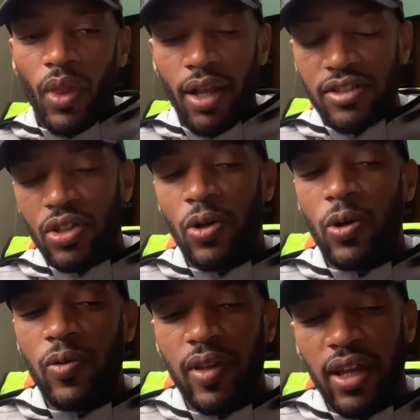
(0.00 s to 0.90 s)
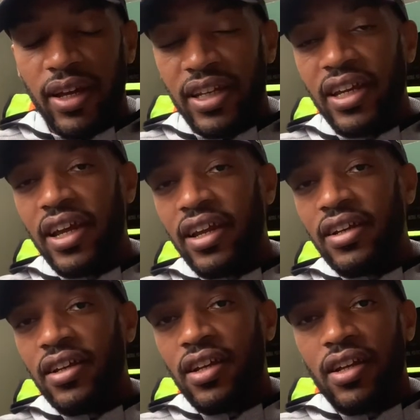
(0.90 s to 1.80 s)
So again,
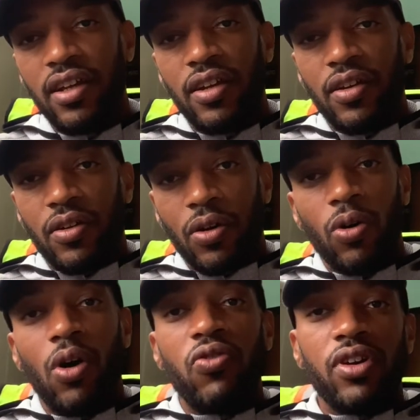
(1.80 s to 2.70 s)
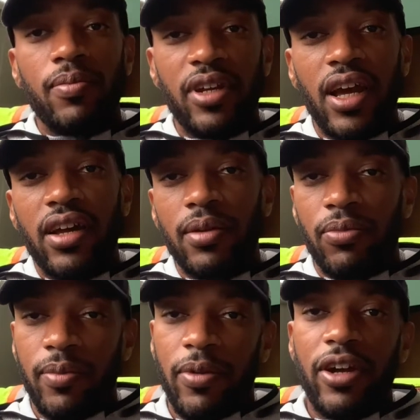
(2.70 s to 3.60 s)
go over and beyond and
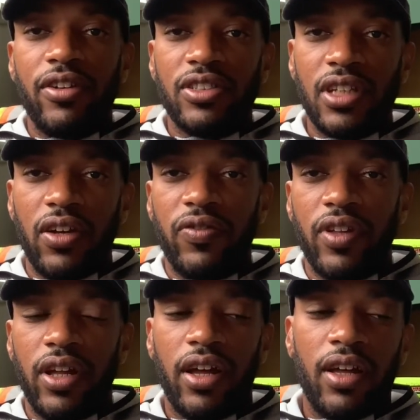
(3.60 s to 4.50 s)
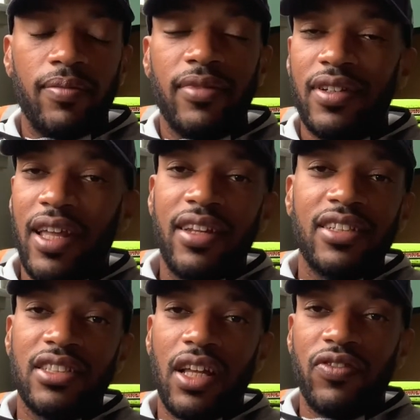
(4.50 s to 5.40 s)
prepare yourself. None of
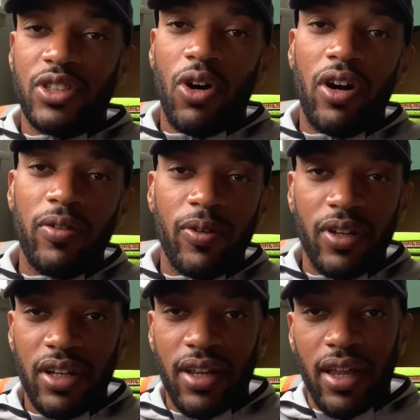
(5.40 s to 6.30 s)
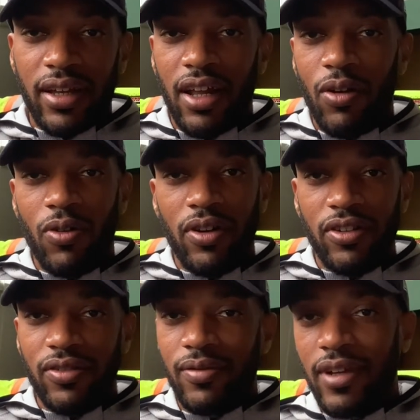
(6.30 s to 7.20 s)
this stuff is hard, really. Like, I don't want
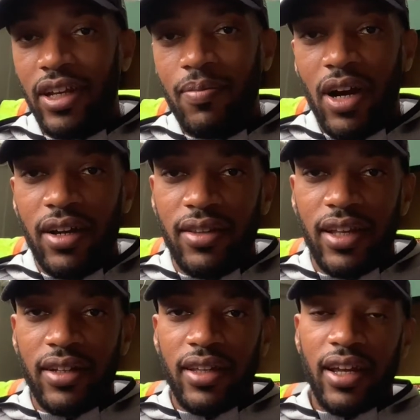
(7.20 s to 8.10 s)
anybody to think that